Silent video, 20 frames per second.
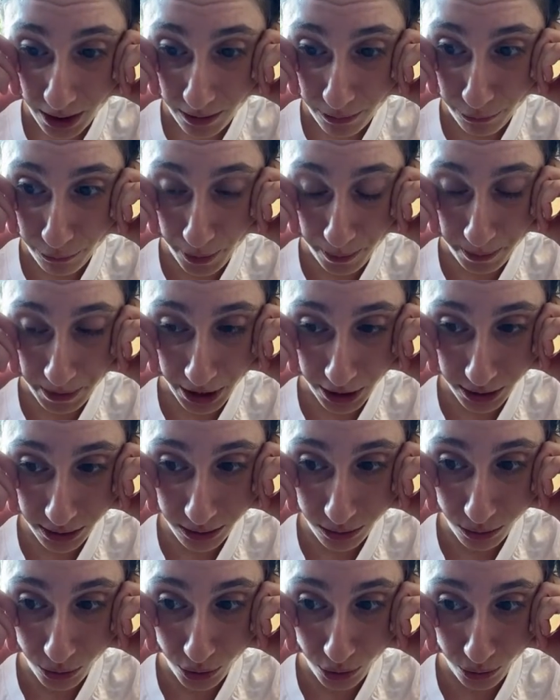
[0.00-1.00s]
from here
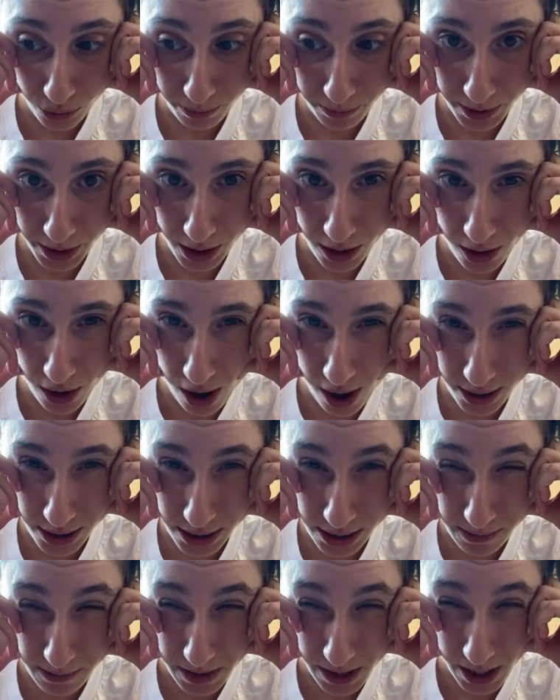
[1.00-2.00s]
to Gyumri
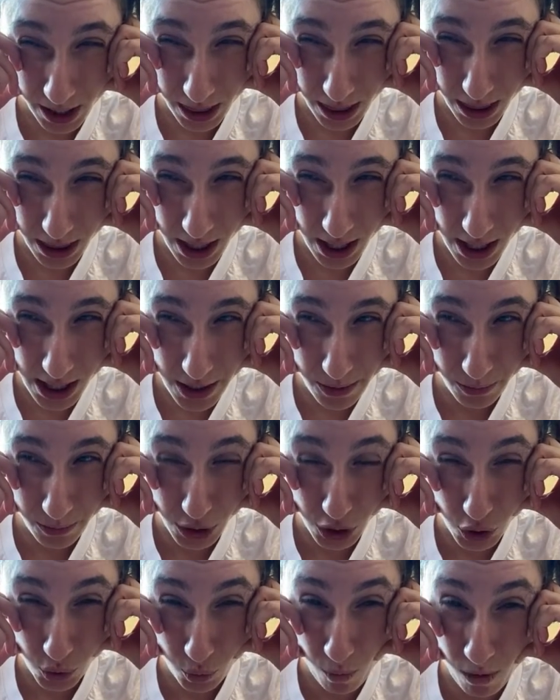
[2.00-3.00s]
cost me, I think it
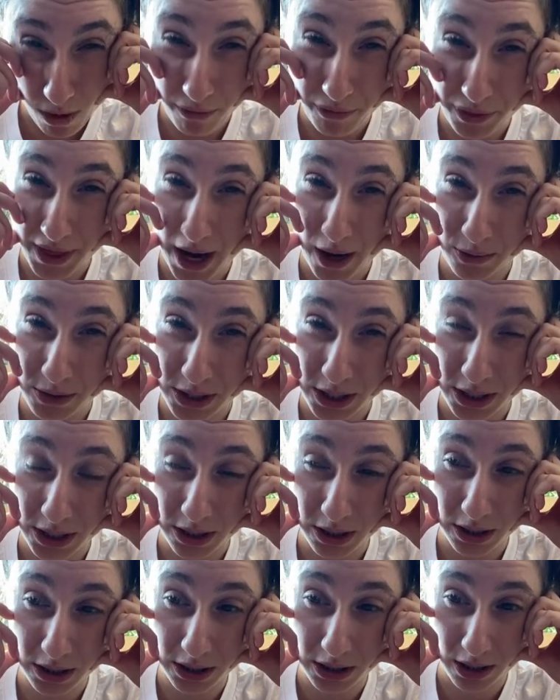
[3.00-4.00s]
was
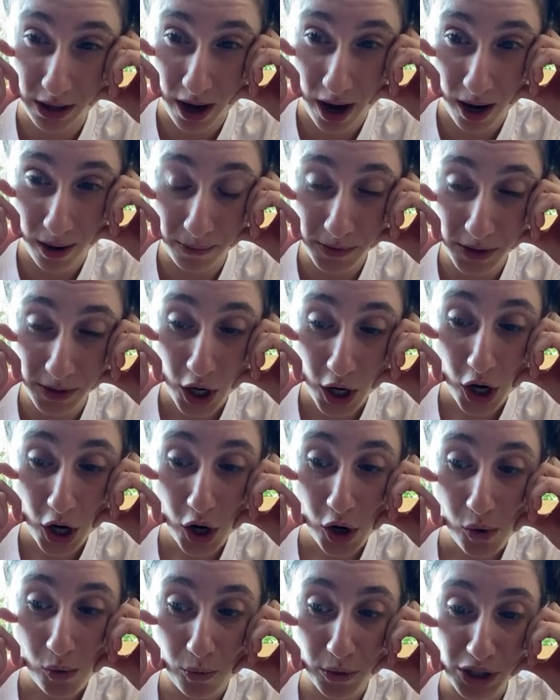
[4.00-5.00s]
12,000 dirhams,
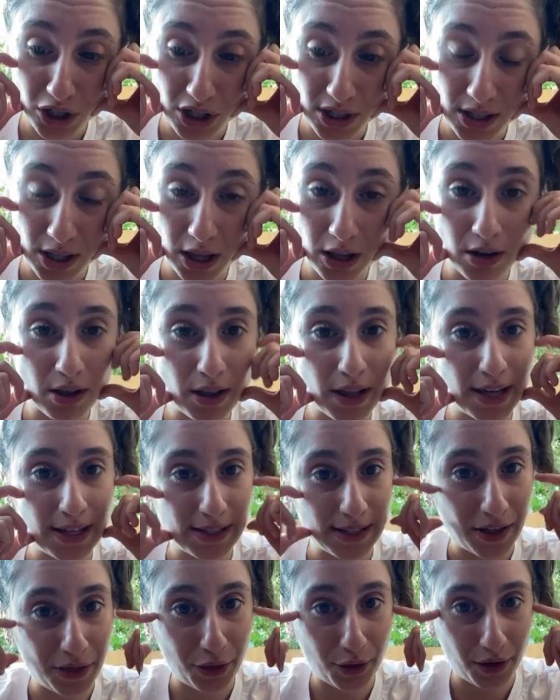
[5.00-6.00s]
which is a little less
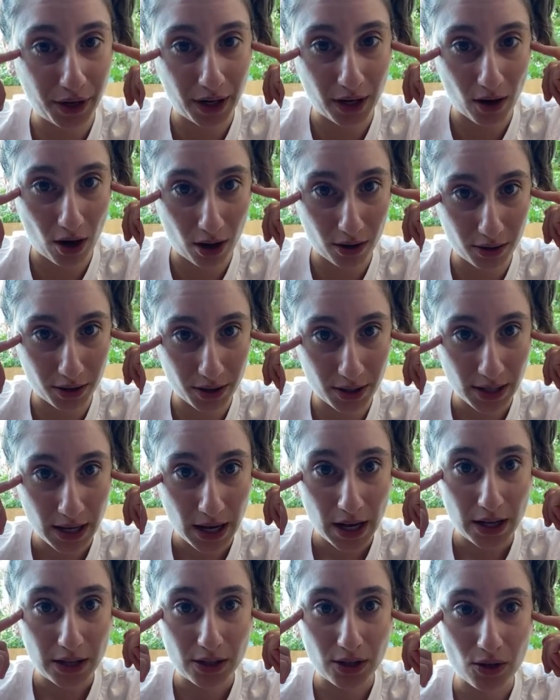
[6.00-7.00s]
than $30.
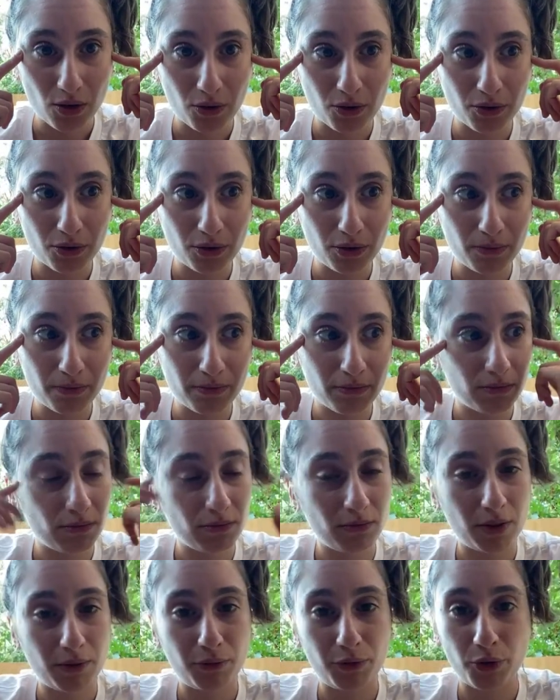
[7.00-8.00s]
So
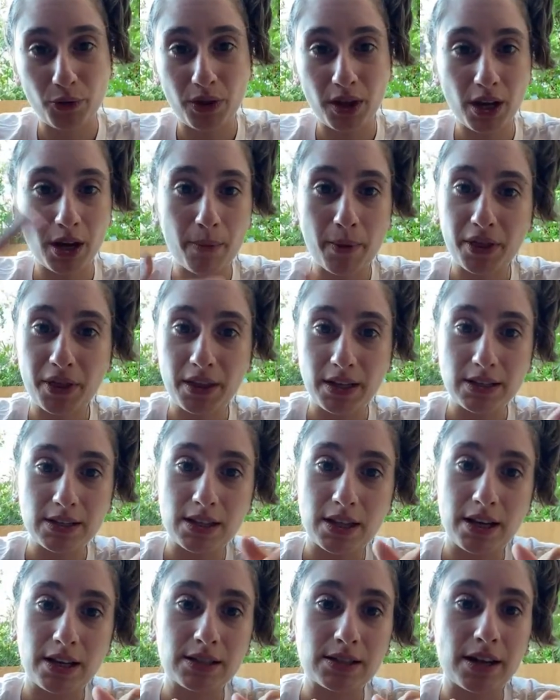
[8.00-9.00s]
if you think about these
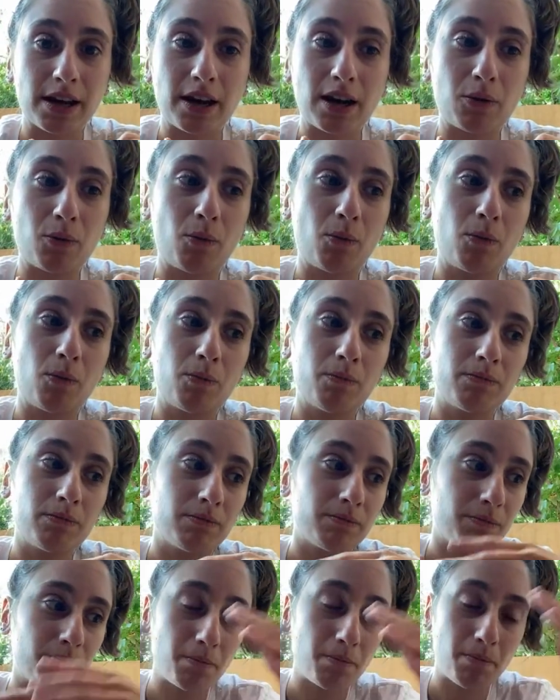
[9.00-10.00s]
things, like
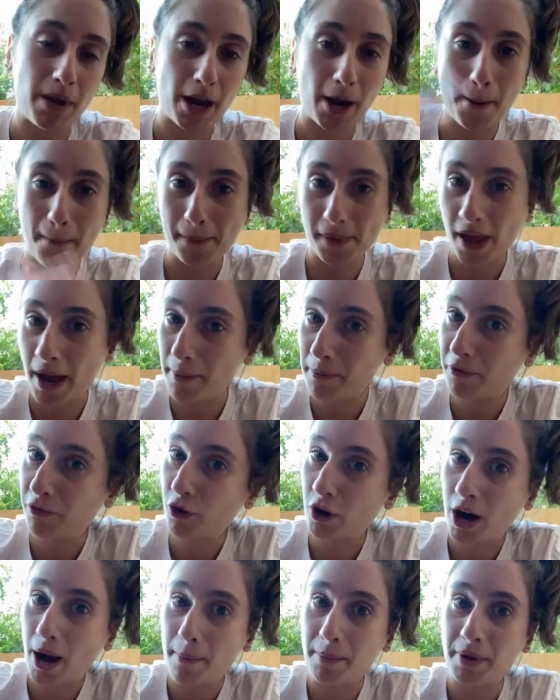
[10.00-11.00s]
make a plan before
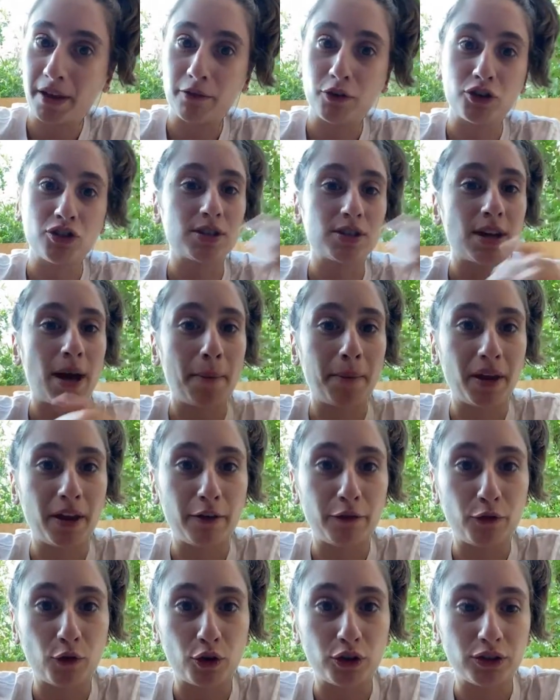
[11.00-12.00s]
coming. If you're just coming here
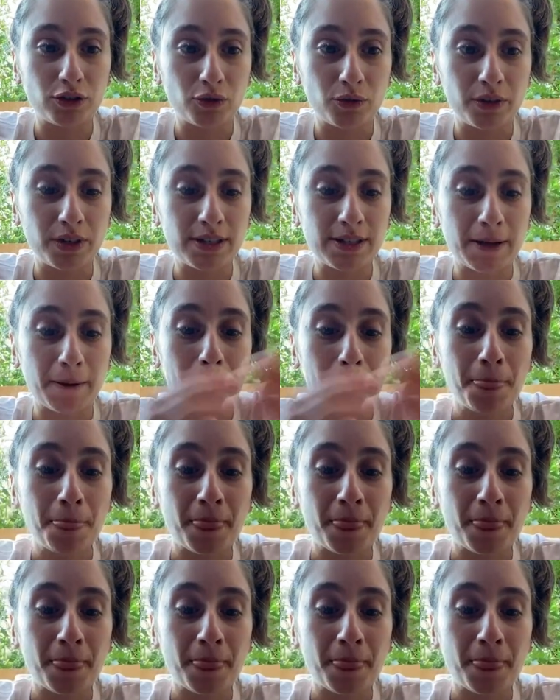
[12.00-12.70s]
for a tourism,